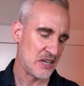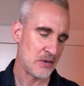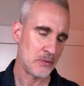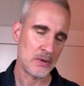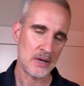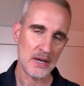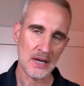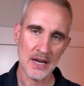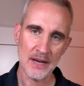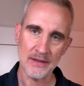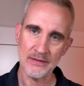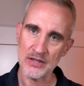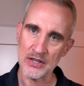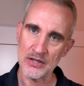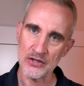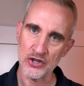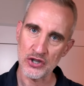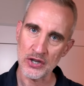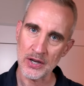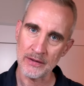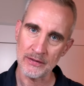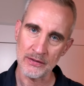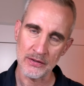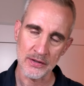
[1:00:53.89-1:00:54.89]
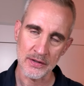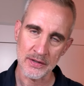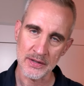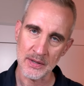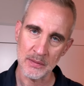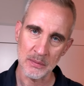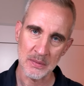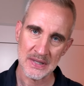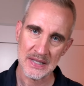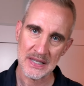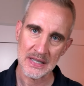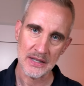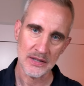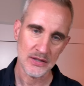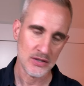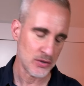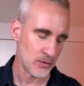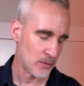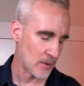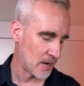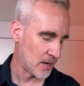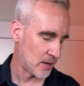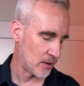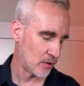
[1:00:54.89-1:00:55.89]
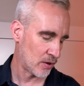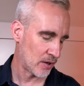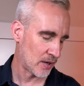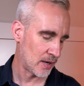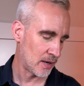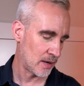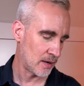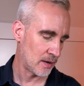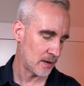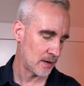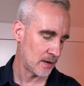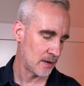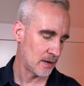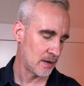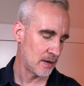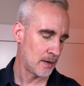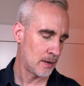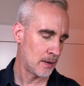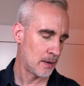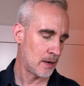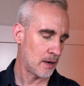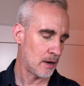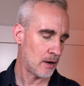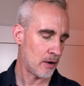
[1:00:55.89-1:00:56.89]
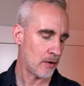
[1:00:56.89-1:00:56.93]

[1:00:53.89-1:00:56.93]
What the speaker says: We'd have to shuffle some seats around again.